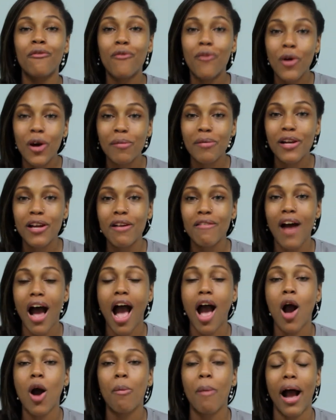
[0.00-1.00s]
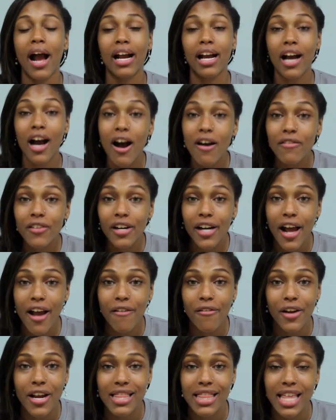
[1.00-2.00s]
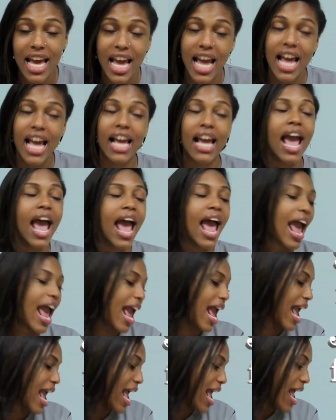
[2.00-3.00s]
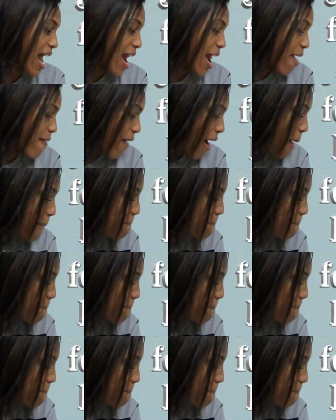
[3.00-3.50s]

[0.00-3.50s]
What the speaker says: been informative. I hope I covered everything, and